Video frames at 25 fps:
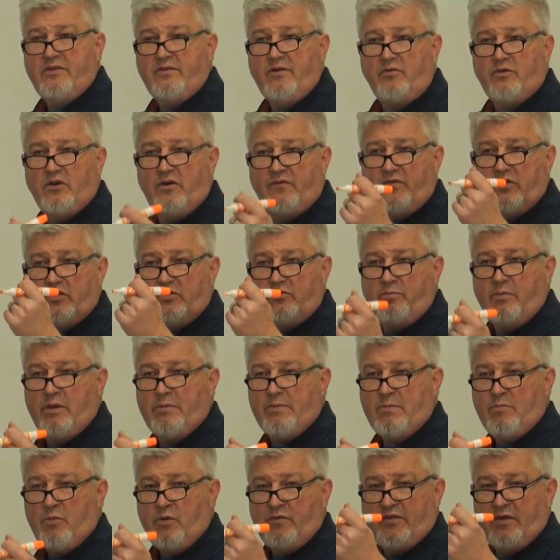I wonder,
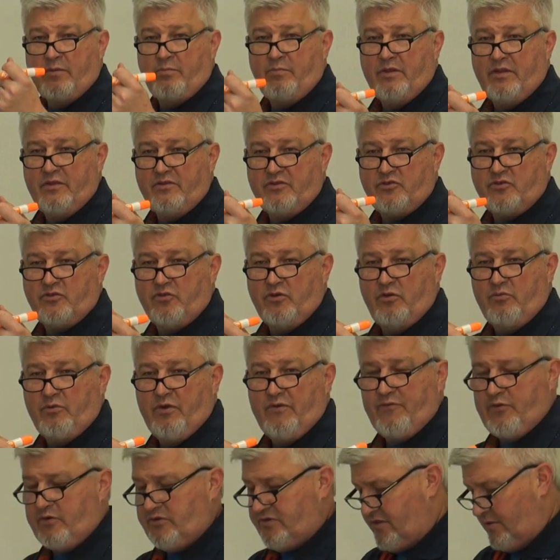maybe
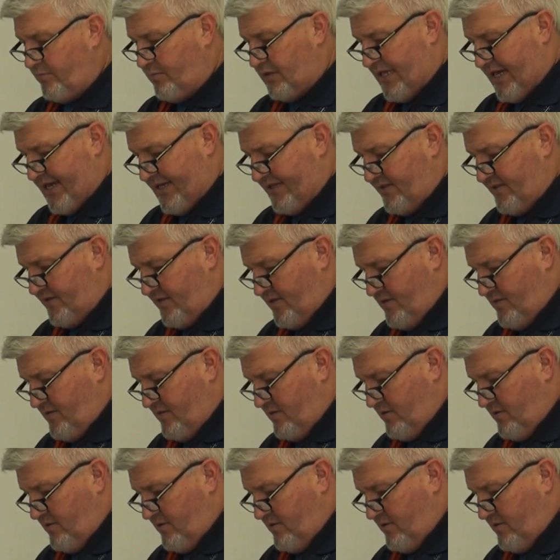reverse the blinds.